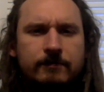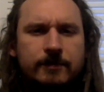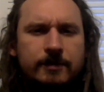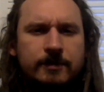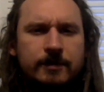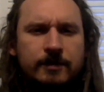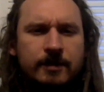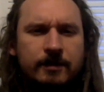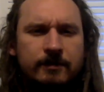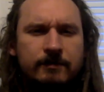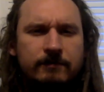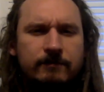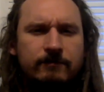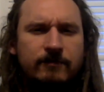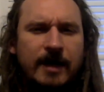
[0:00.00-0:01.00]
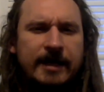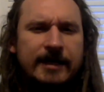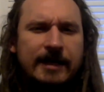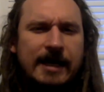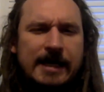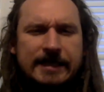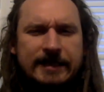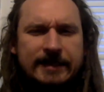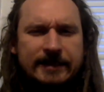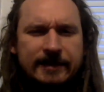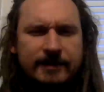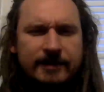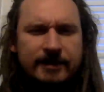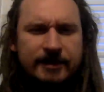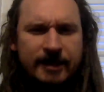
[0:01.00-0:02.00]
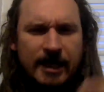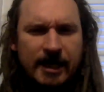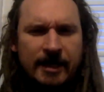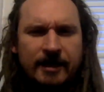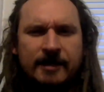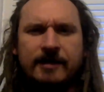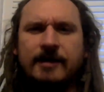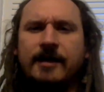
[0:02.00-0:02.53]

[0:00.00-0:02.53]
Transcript: See those red lights in the sky?"